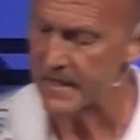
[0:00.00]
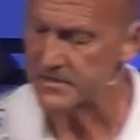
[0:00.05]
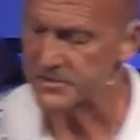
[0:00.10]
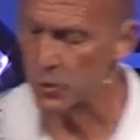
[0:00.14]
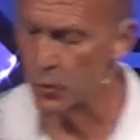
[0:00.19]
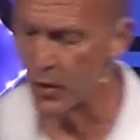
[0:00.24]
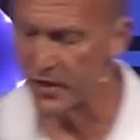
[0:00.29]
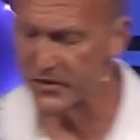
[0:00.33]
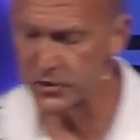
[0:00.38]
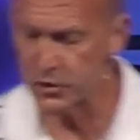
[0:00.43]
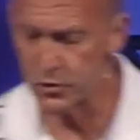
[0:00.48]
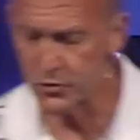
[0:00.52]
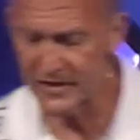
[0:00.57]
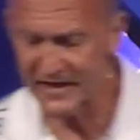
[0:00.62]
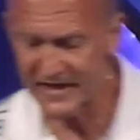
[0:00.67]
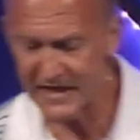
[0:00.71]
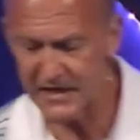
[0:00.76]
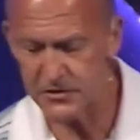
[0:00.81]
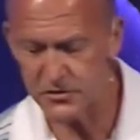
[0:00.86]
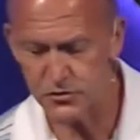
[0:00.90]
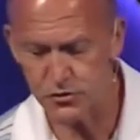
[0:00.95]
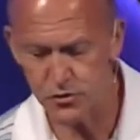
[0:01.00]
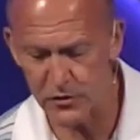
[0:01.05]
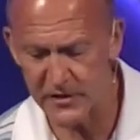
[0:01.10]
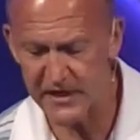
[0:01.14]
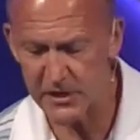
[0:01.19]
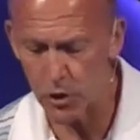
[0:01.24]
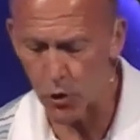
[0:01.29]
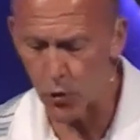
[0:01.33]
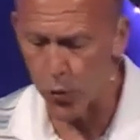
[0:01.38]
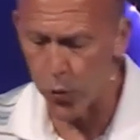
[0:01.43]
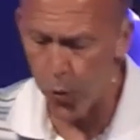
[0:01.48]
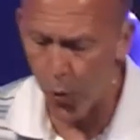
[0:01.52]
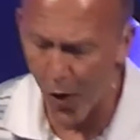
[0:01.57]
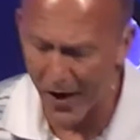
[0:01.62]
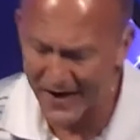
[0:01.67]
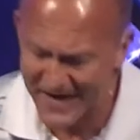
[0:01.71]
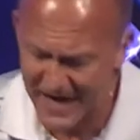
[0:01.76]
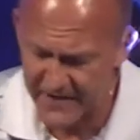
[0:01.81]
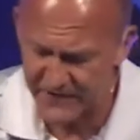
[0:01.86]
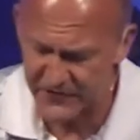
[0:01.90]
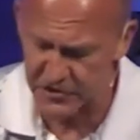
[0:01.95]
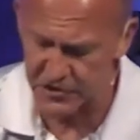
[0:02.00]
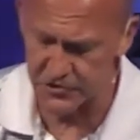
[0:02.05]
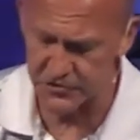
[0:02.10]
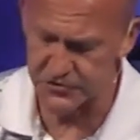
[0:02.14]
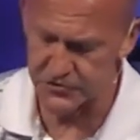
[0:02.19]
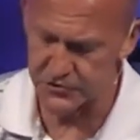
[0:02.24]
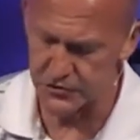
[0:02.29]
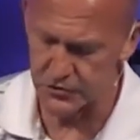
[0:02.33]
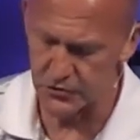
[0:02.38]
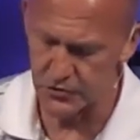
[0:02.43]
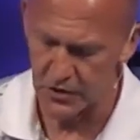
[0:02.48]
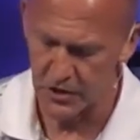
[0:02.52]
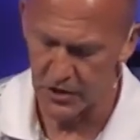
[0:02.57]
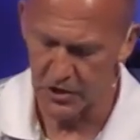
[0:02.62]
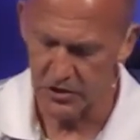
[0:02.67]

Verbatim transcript: So whether you eat, drink, or whatever you do,